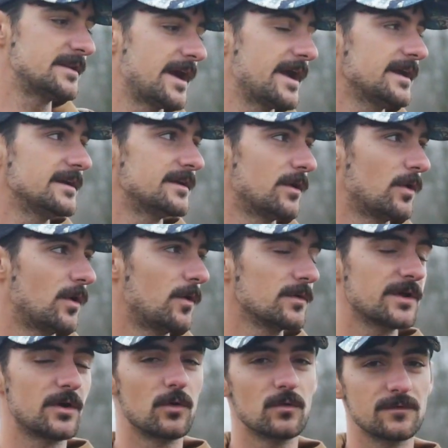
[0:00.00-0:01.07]
tank. It
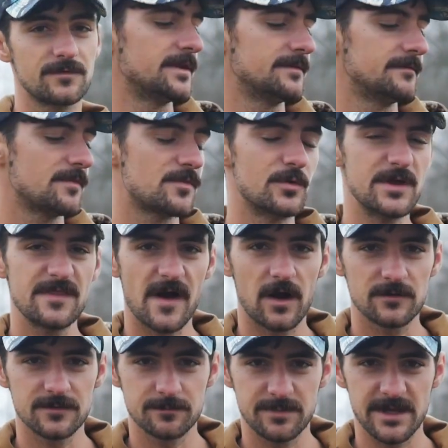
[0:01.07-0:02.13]
only holds
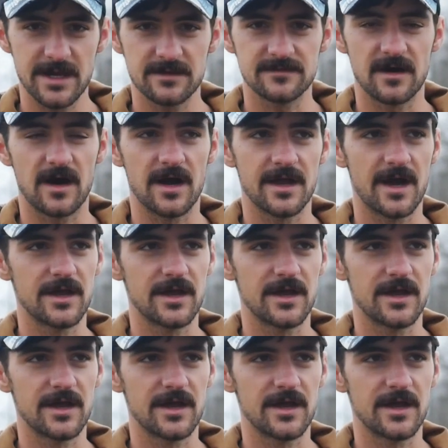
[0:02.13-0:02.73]
3,000 psi.